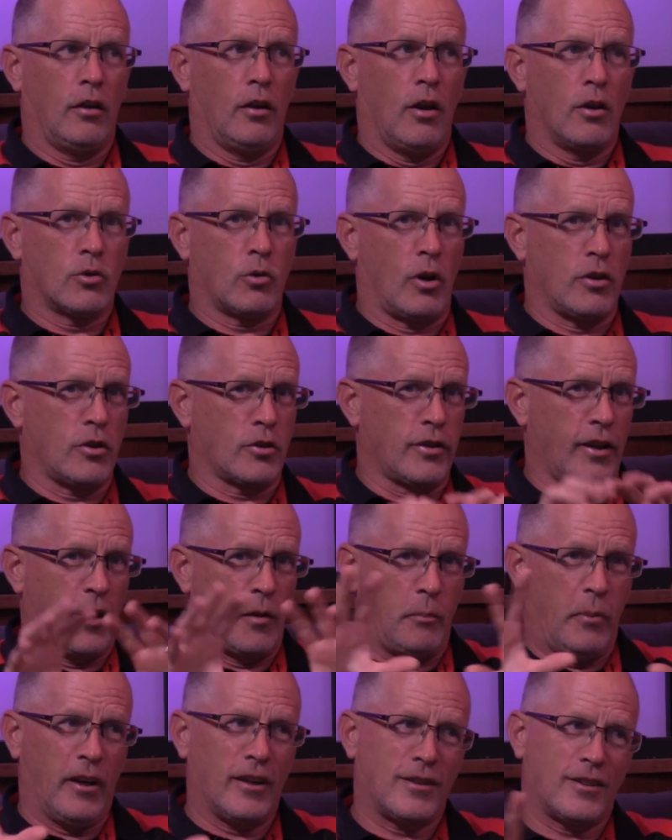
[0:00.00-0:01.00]
So I just let a
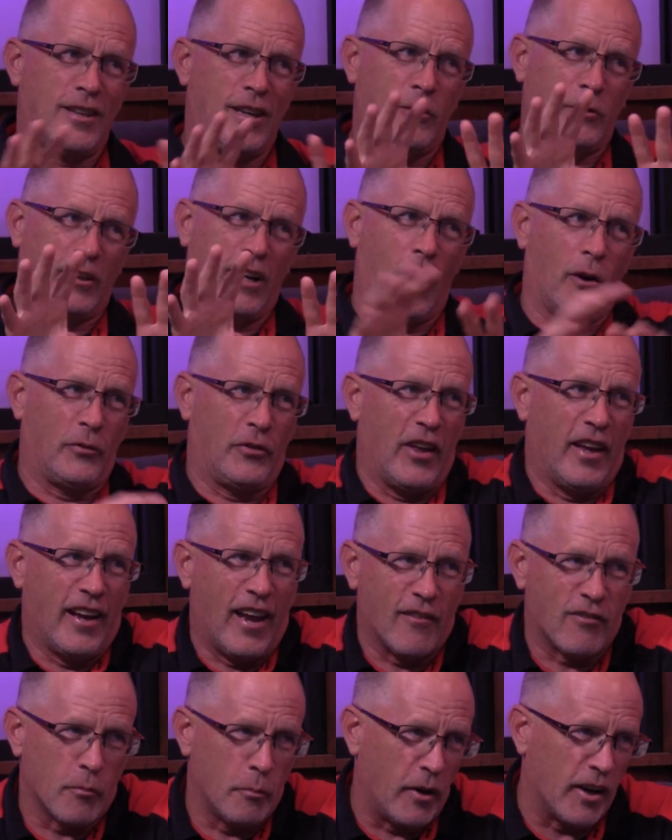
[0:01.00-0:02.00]
big secret out there to
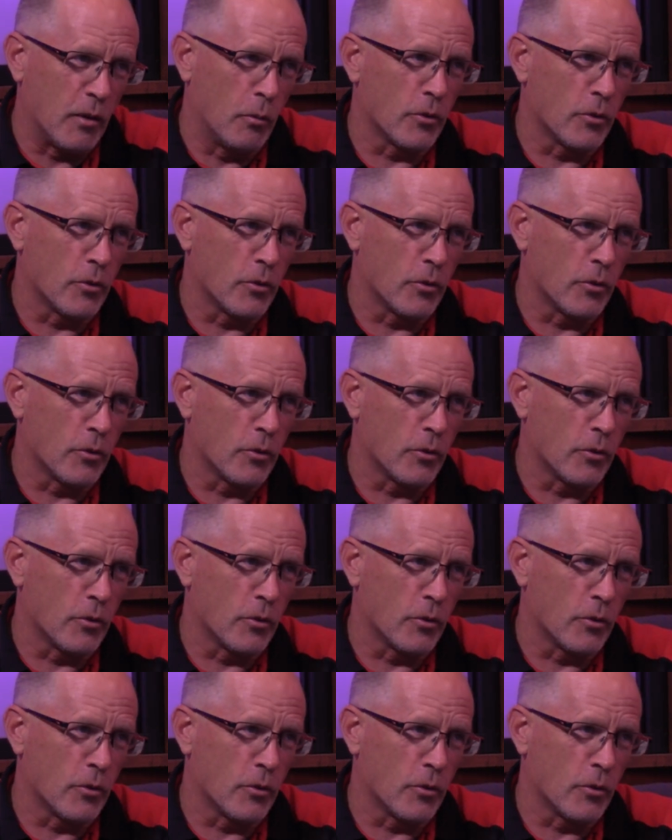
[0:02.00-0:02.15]
everybody.